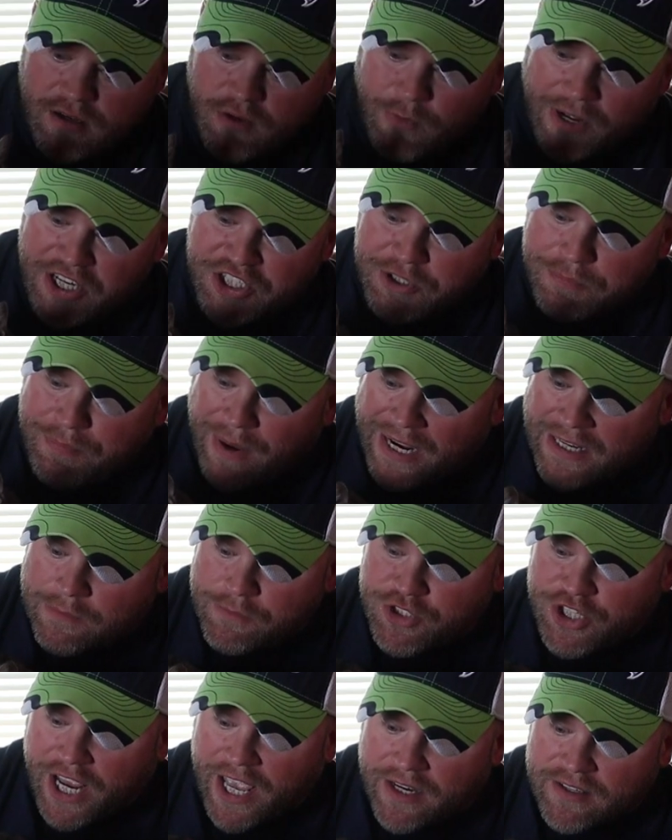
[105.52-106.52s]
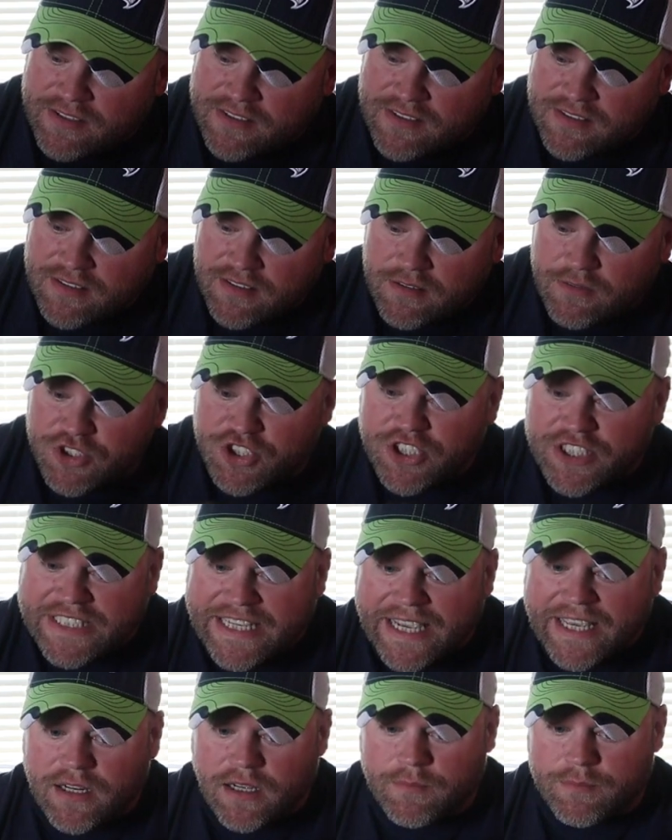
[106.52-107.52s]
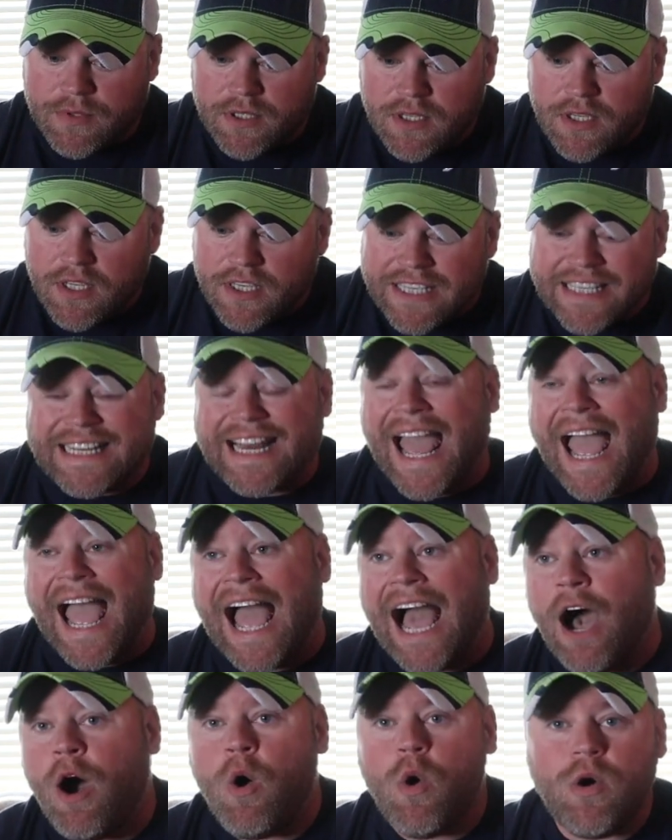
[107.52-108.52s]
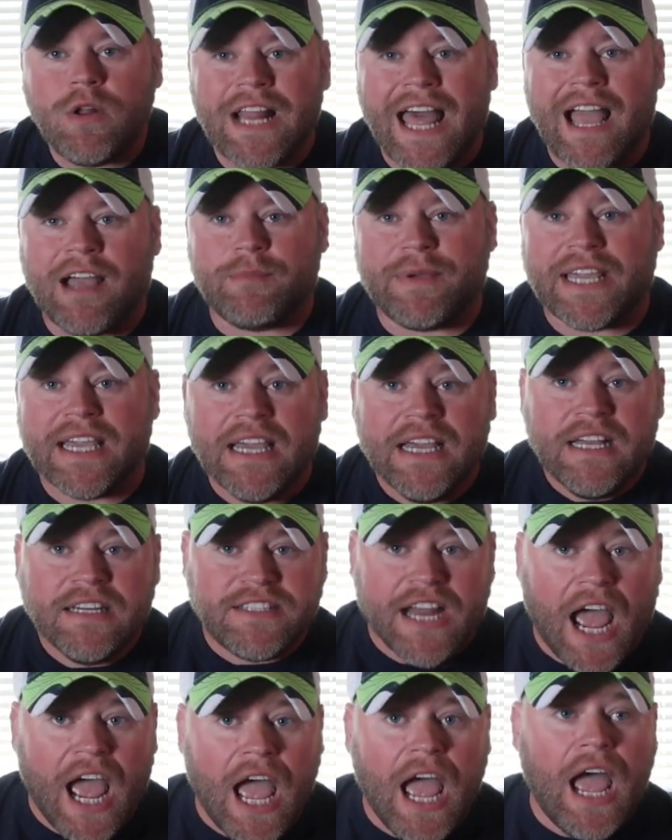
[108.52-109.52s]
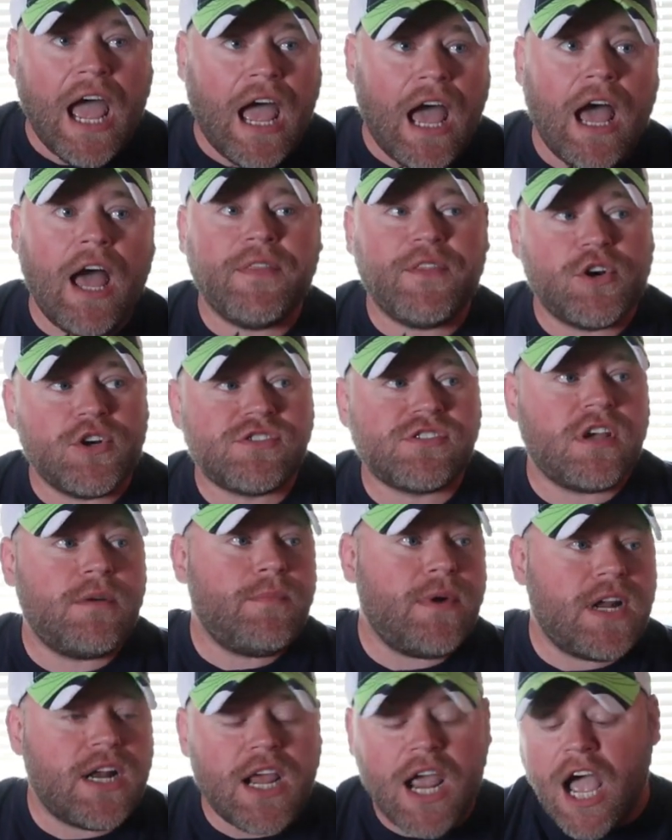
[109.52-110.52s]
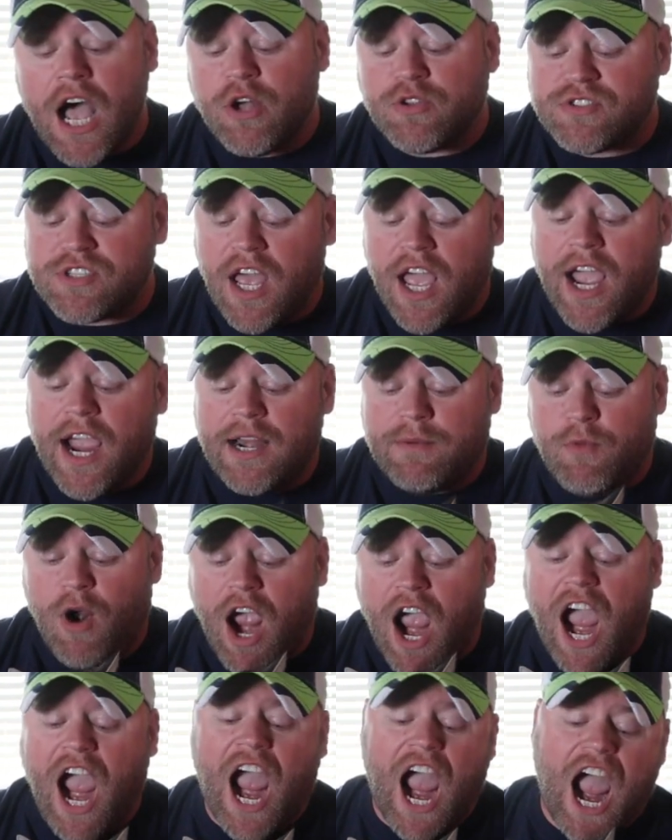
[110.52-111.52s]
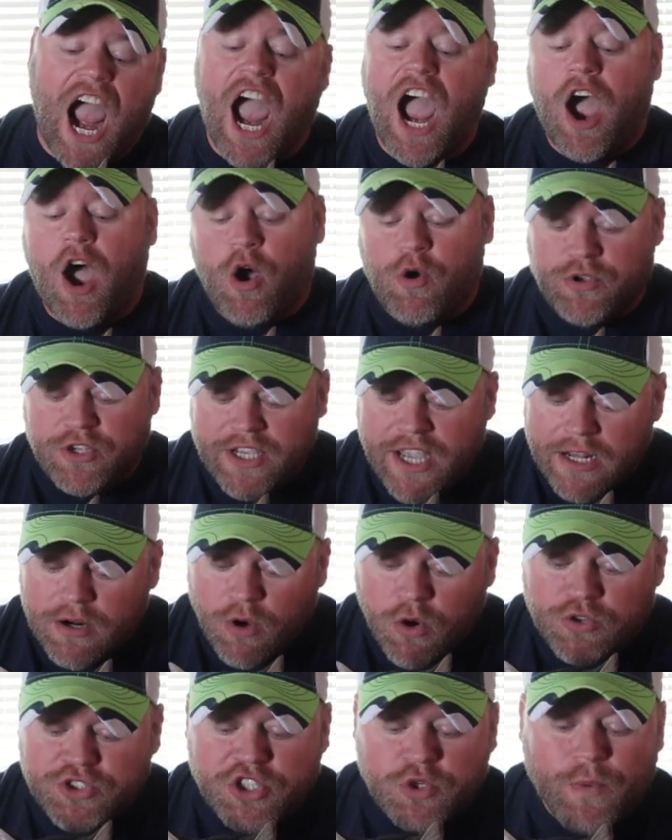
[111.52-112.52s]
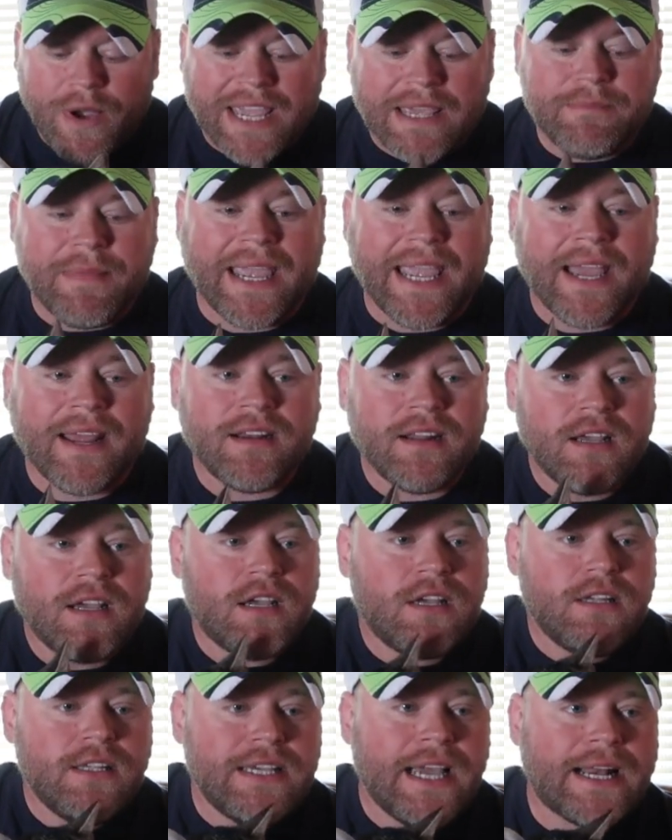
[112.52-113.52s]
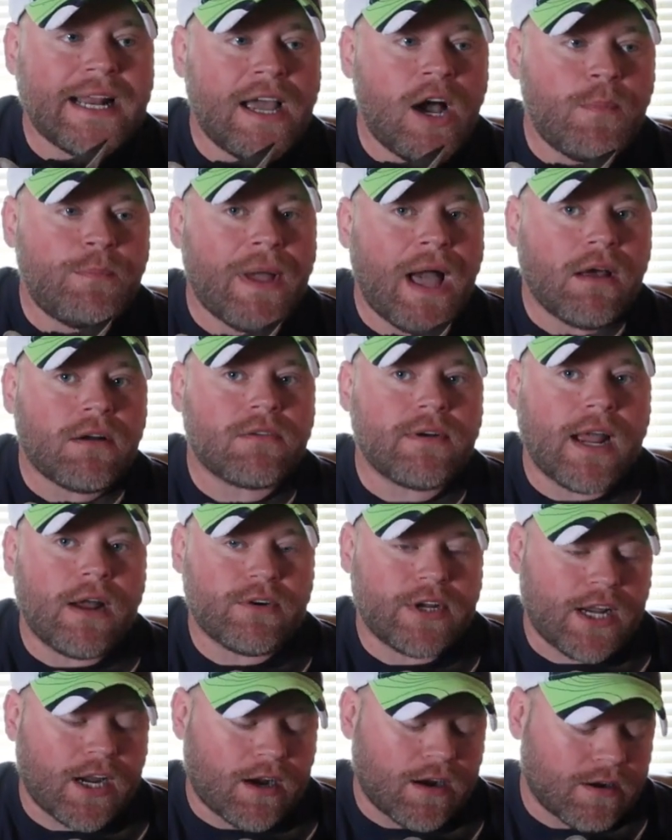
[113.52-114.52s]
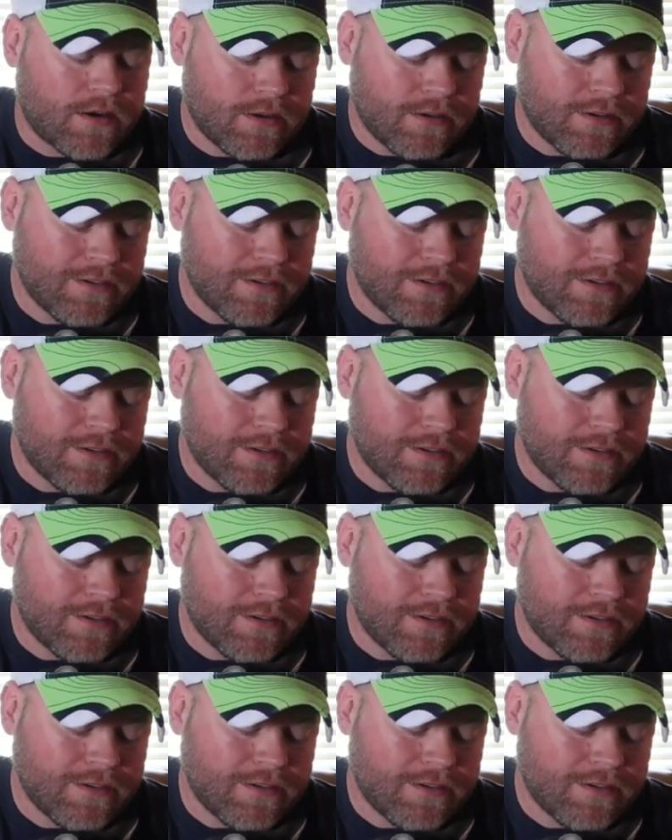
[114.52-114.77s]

Why don't you bite him, Jax? Why don't you get him? You can howl at me. Dad, there's somebody outside. Wow. You gotta hold your weight, man. You gotta help out around here.